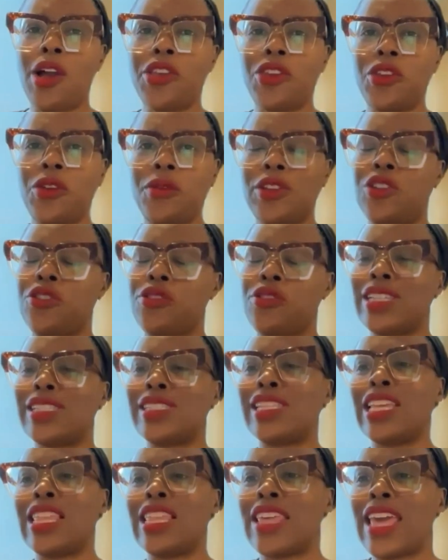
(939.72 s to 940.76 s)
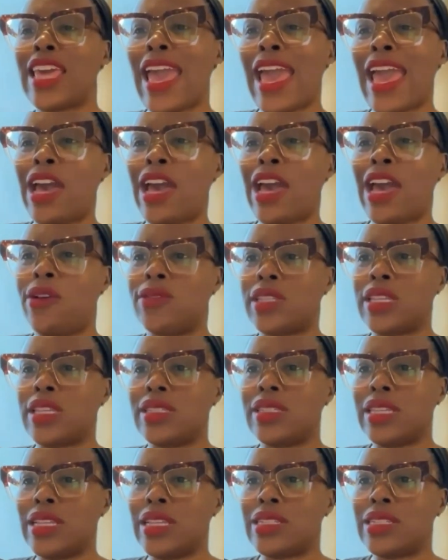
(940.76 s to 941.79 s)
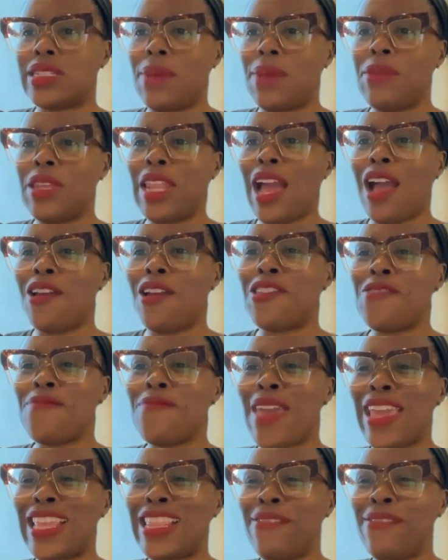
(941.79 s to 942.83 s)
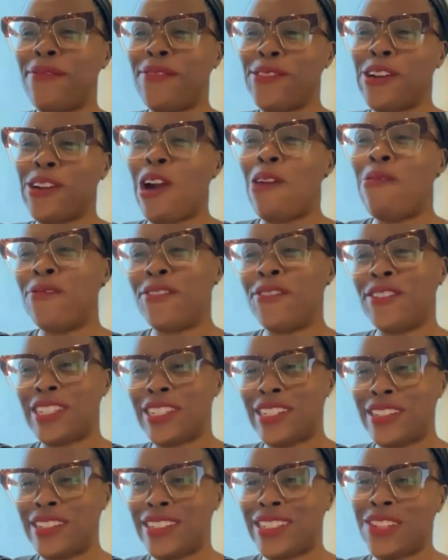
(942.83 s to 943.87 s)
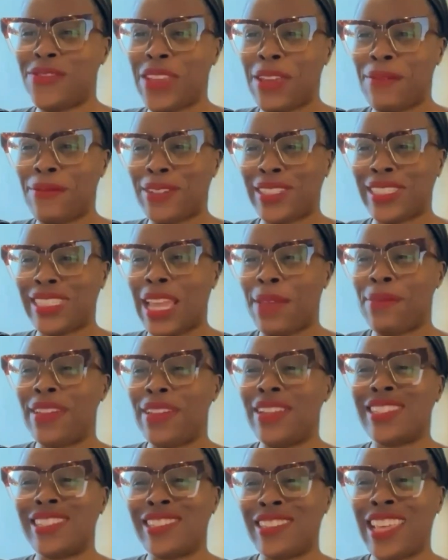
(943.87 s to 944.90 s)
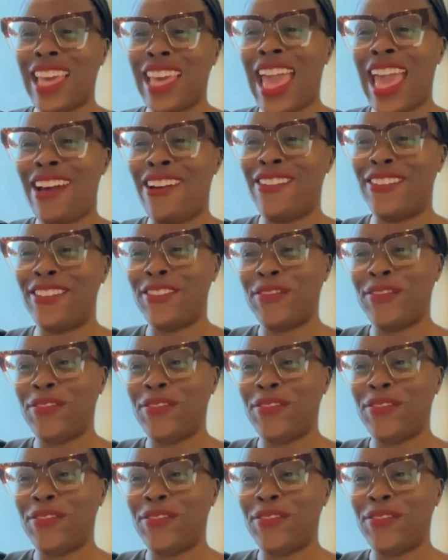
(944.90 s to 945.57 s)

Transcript: are you addressing their hows? Is it, I mean, how are you making them feel confident to get to step into the how?